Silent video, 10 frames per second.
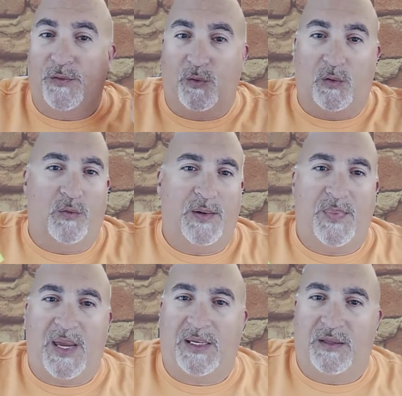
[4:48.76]
it right
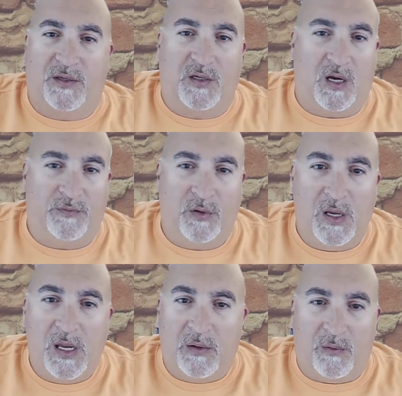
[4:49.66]
back in the cover,
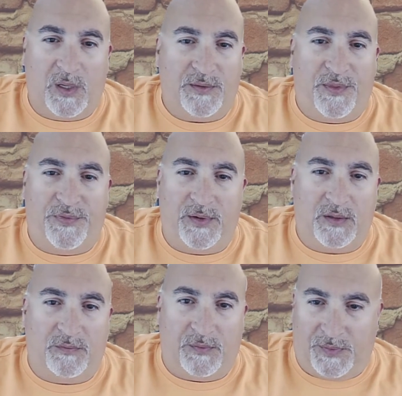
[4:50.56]
right in the thick
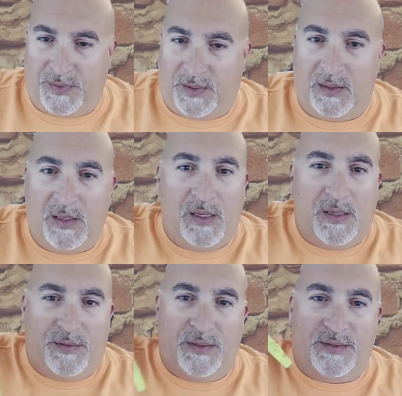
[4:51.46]
of everything.
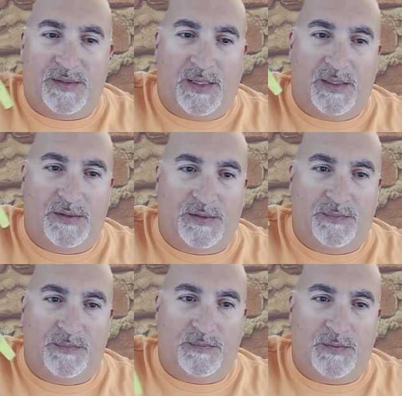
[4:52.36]
These things,
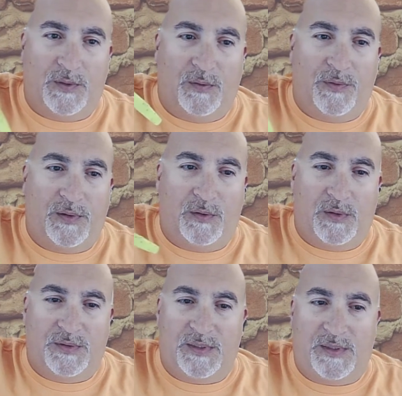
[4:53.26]
that you
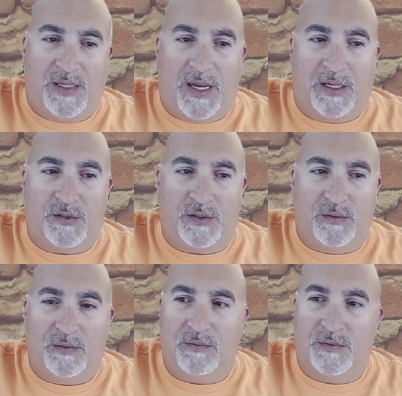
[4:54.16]
can see the
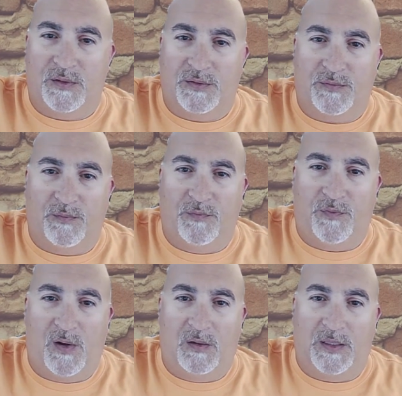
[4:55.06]
action just from
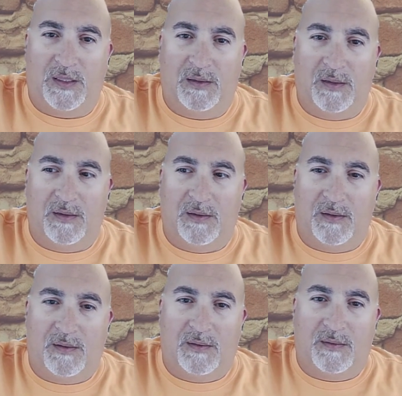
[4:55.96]
falling.
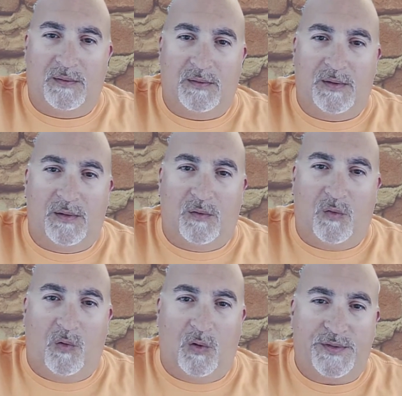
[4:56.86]

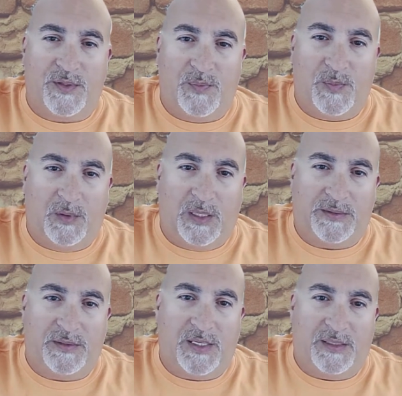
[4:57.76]
Or some people like
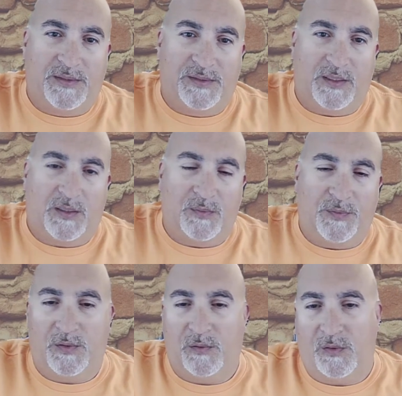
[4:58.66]
to dead stick them. If
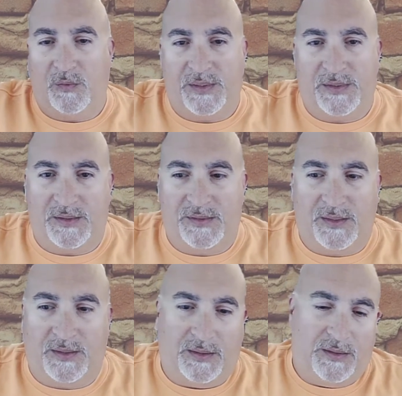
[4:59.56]
you don't know what dead
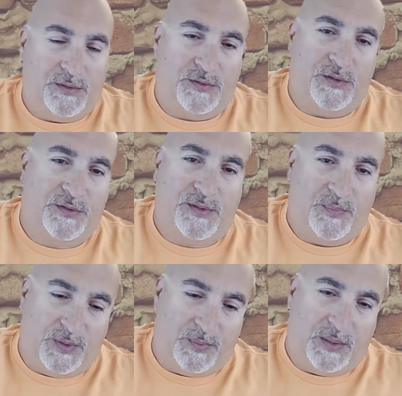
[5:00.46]
sticking is, just
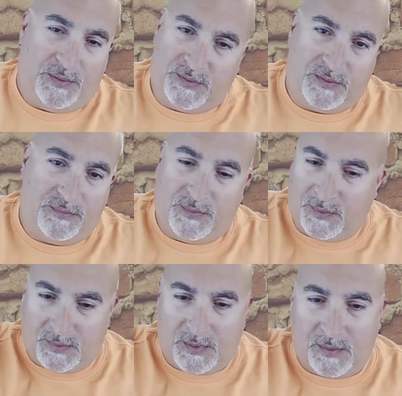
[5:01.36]
simply means
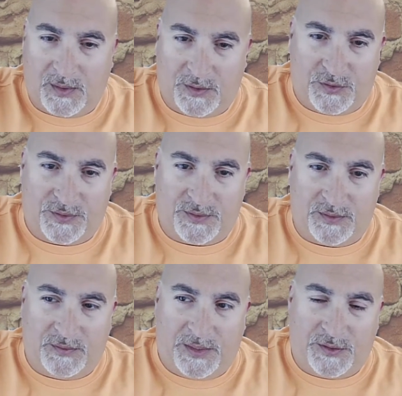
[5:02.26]
they
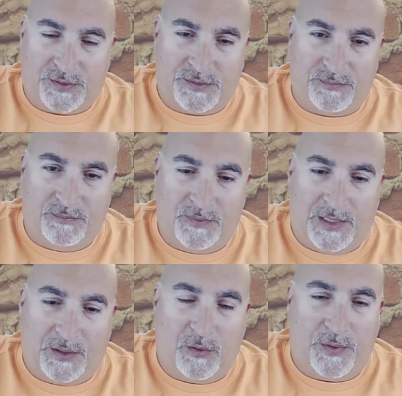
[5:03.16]
just let
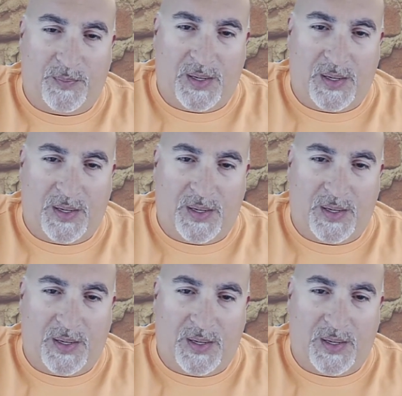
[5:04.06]
it go to the bottom